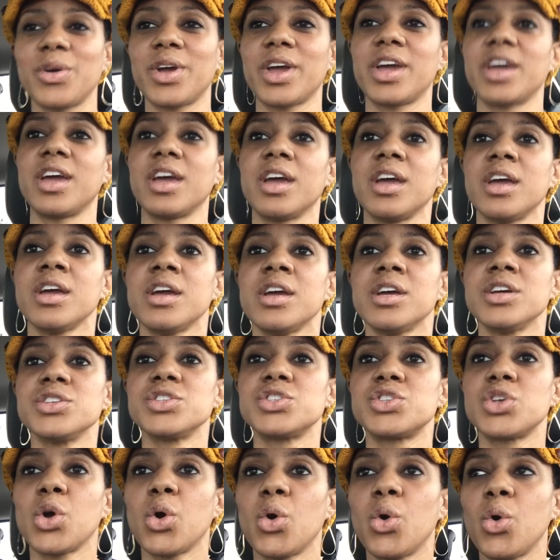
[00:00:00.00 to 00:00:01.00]
Okay,
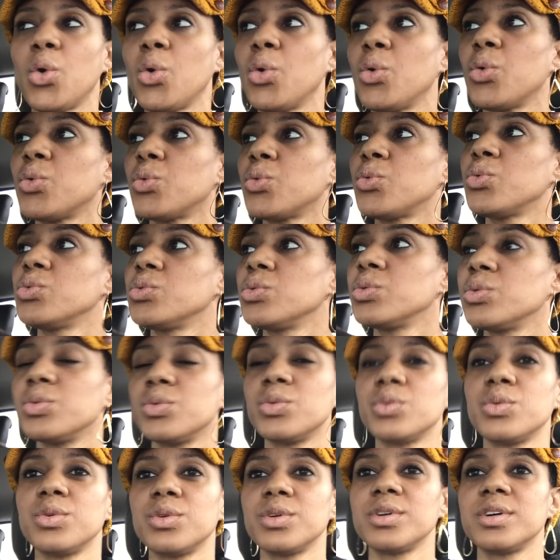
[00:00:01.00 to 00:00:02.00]
so
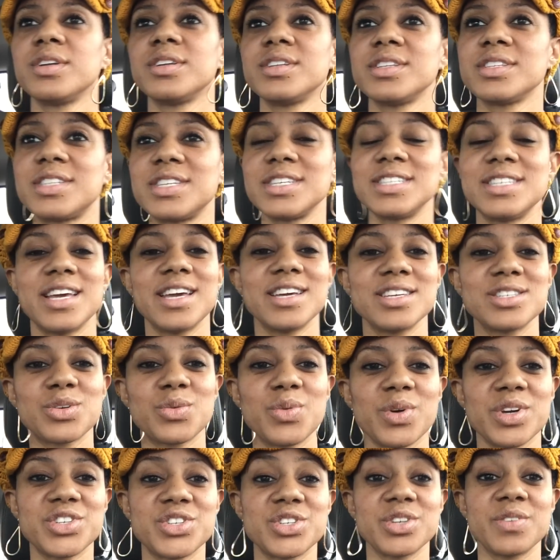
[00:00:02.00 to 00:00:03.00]
today's
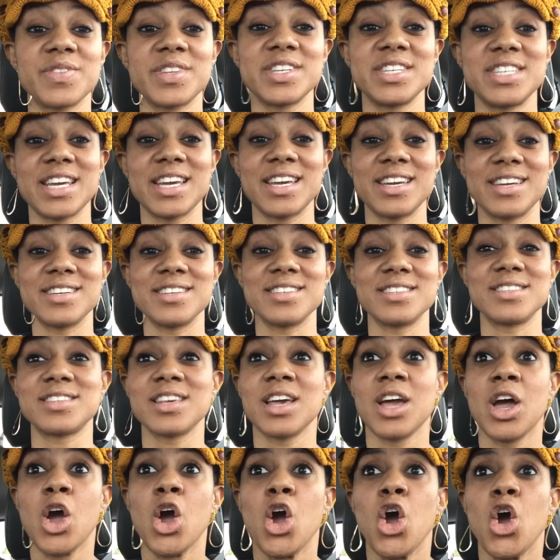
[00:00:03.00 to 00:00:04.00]
question of the day is,
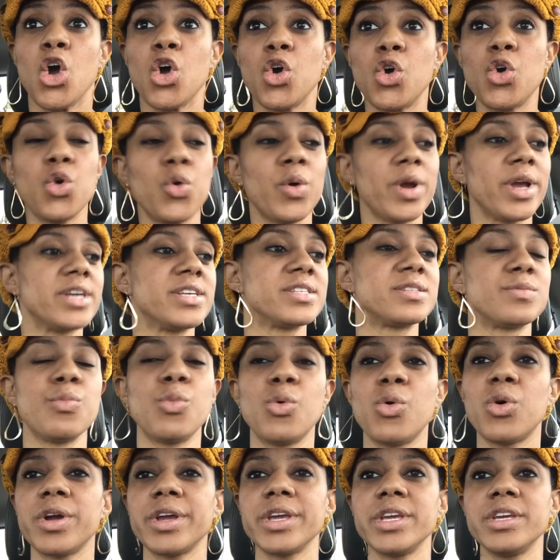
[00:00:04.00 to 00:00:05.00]
who is
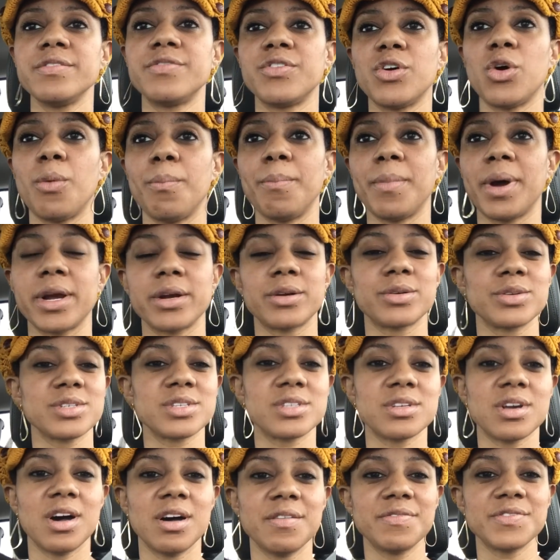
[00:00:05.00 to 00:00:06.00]
more evil,
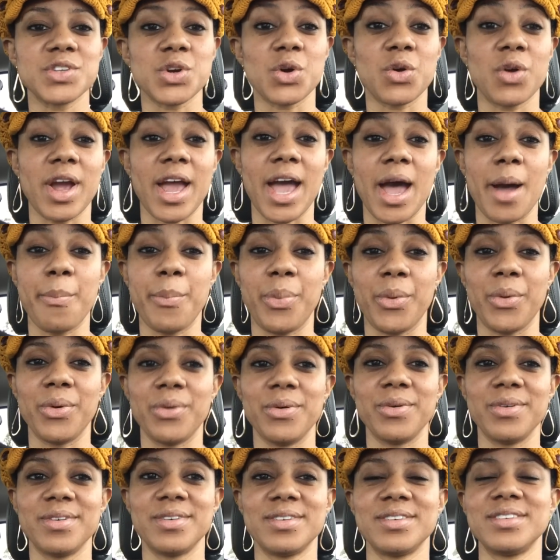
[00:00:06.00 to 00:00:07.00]
Microsoft or Apple?
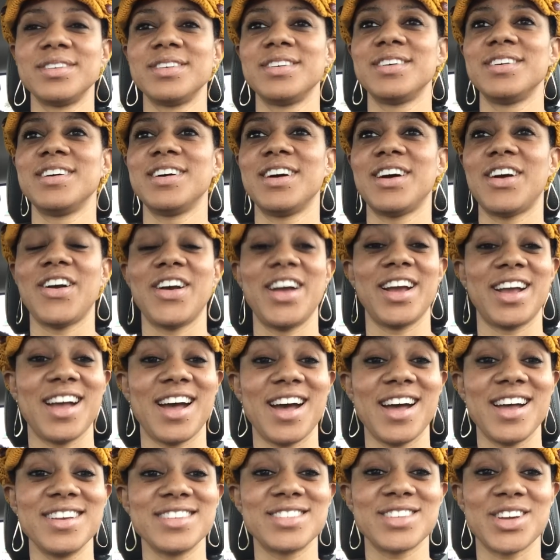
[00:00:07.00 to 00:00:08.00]
Alright
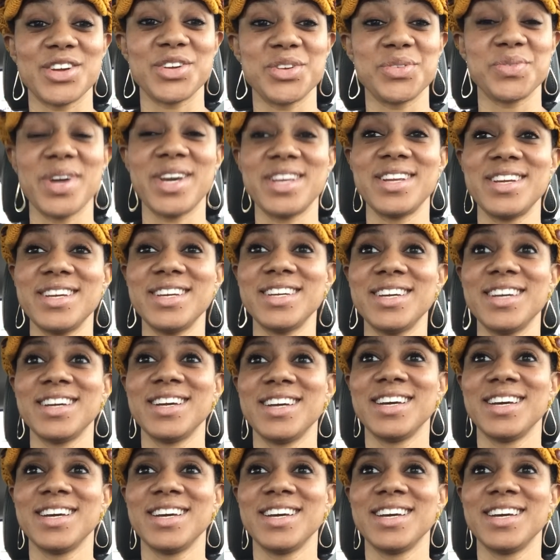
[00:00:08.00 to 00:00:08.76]
guys, are you ready?